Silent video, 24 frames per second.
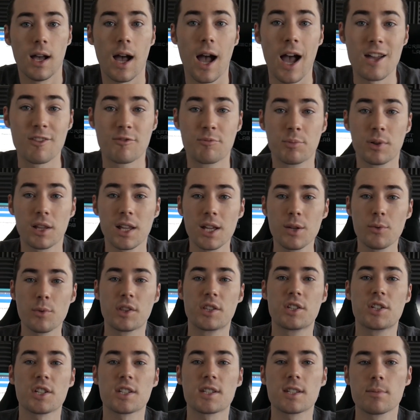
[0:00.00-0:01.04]
I've played
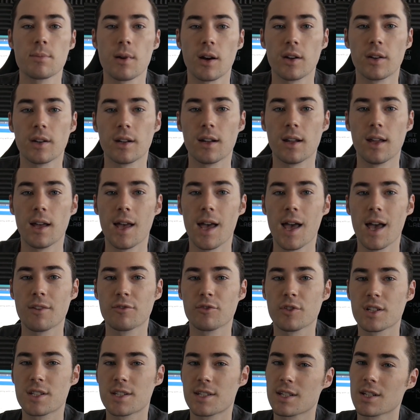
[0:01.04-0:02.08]
with just about
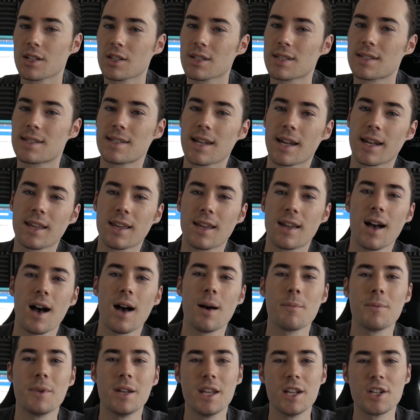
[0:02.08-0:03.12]
every single setting
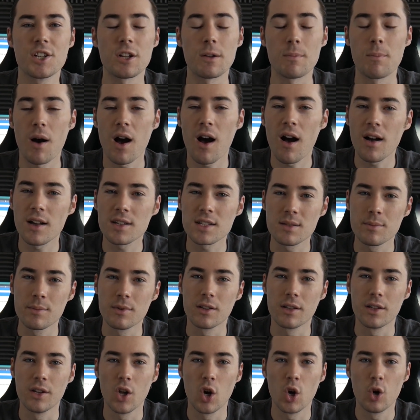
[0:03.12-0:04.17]
combination
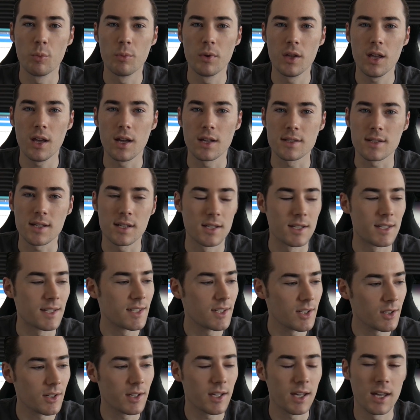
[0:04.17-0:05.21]
possible in OBS and
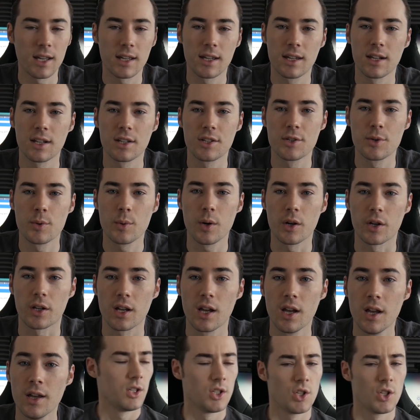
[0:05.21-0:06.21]
still can't get it to work.